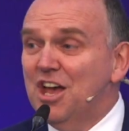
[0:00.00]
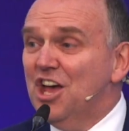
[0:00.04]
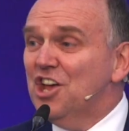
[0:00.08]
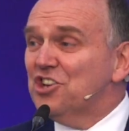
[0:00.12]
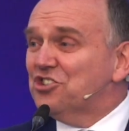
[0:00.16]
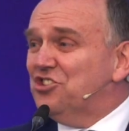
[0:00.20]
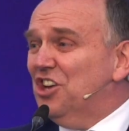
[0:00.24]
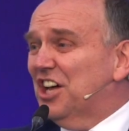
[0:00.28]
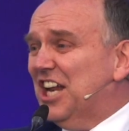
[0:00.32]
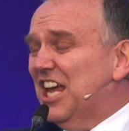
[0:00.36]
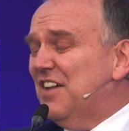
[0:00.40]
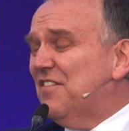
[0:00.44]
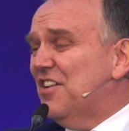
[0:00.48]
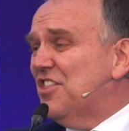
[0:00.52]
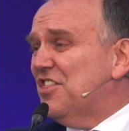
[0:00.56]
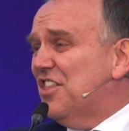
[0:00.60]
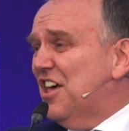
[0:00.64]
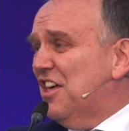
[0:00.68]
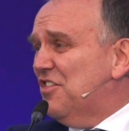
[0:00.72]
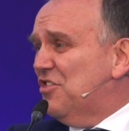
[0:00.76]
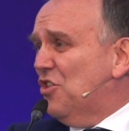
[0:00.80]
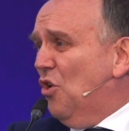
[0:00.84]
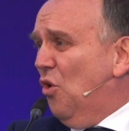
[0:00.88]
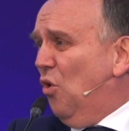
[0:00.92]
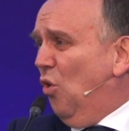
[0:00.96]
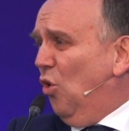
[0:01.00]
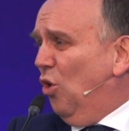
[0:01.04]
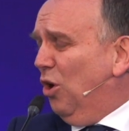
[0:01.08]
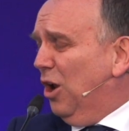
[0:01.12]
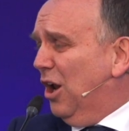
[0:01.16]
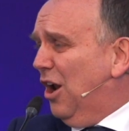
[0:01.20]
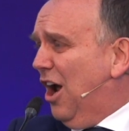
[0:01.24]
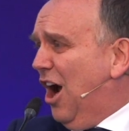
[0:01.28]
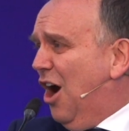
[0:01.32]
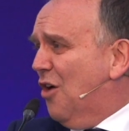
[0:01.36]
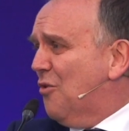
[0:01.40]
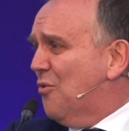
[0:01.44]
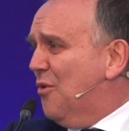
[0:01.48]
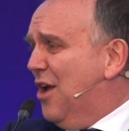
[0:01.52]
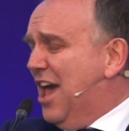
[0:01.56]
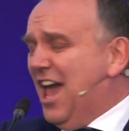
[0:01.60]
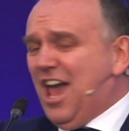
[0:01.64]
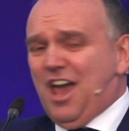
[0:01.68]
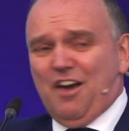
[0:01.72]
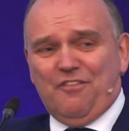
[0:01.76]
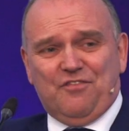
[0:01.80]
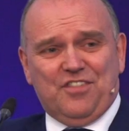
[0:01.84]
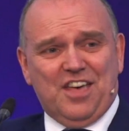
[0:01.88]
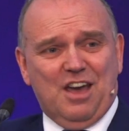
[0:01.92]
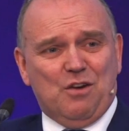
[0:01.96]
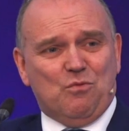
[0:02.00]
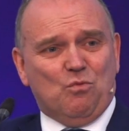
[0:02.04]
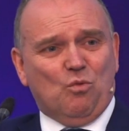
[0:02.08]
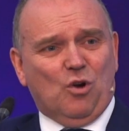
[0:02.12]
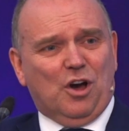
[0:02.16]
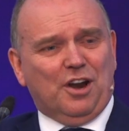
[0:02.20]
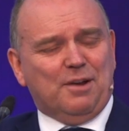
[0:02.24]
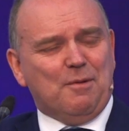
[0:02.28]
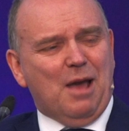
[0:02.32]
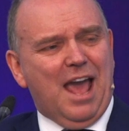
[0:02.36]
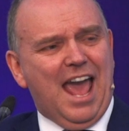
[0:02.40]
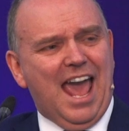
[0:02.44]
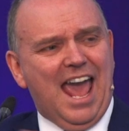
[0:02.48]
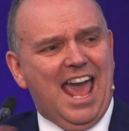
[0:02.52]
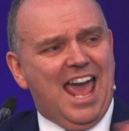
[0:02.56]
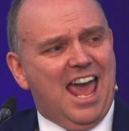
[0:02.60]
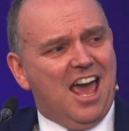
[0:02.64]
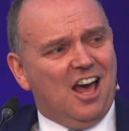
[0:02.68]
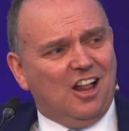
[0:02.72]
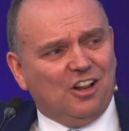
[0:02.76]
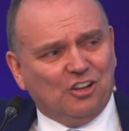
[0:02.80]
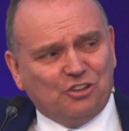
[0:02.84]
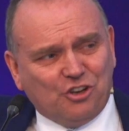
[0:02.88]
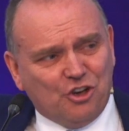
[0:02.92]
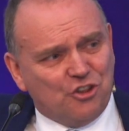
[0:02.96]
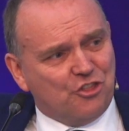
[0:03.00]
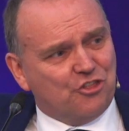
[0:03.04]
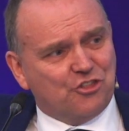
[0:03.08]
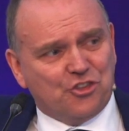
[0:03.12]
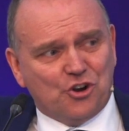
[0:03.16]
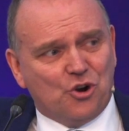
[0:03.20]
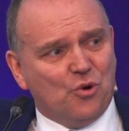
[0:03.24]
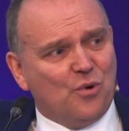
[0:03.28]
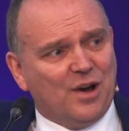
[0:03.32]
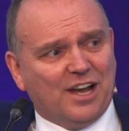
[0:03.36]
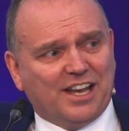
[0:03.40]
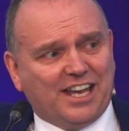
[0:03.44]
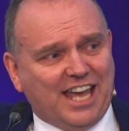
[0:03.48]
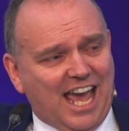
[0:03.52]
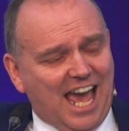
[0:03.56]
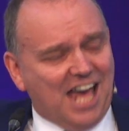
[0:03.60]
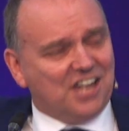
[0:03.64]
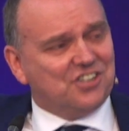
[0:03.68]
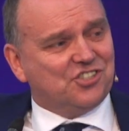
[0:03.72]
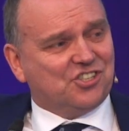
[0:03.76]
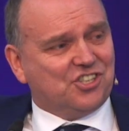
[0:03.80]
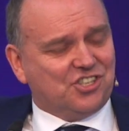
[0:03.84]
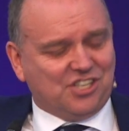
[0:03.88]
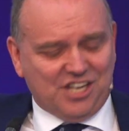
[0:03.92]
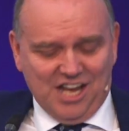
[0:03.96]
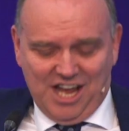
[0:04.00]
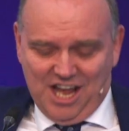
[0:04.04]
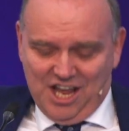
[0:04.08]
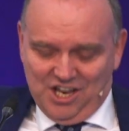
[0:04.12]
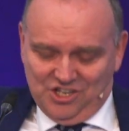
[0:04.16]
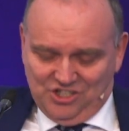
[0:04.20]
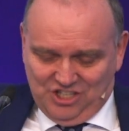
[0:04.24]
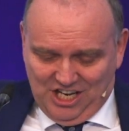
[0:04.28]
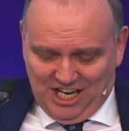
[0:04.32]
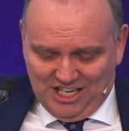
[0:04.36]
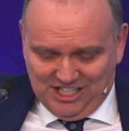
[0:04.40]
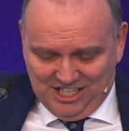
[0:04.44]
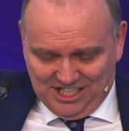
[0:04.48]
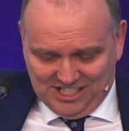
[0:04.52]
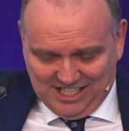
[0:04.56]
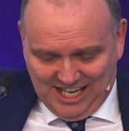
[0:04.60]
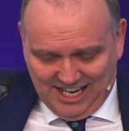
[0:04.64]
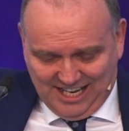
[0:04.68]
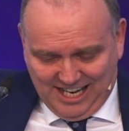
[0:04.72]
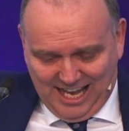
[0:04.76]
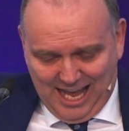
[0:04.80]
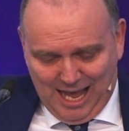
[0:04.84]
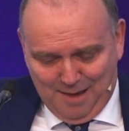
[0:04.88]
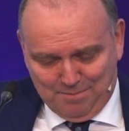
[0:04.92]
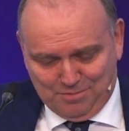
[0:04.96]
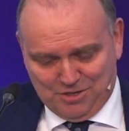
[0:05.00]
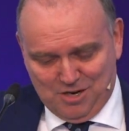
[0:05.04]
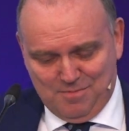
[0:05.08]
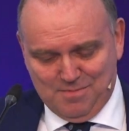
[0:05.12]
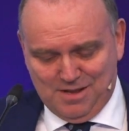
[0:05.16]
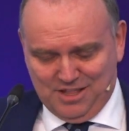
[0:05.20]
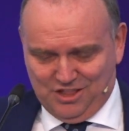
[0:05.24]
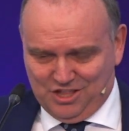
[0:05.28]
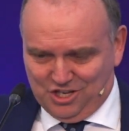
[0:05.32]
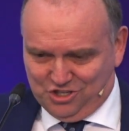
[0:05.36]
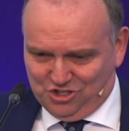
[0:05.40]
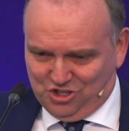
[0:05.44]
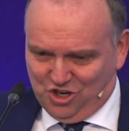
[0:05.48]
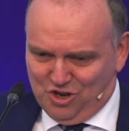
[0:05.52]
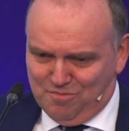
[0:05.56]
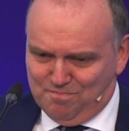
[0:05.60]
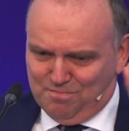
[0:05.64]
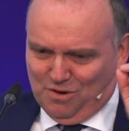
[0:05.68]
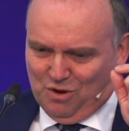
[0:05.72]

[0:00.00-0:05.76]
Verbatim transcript: It's not even the, the whole array of the, what hell could throw against Jesus that kept him in the tomb.